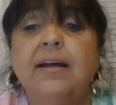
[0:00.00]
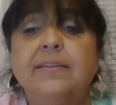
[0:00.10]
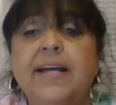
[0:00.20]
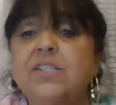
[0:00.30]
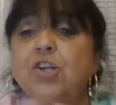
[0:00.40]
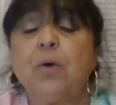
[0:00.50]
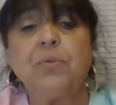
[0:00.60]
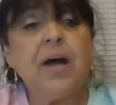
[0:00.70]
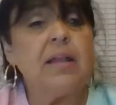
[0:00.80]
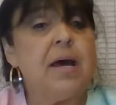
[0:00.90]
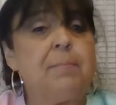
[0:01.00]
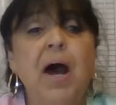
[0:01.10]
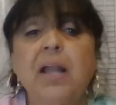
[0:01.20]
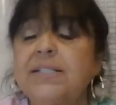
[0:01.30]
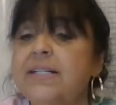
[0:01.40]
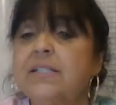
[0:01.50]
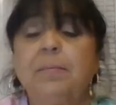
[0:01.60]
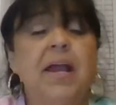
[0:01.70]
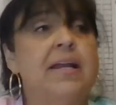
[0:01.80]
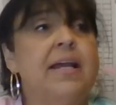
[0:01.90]
they start with all that politics
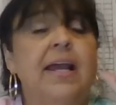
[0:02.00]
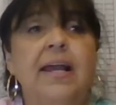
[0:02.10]
and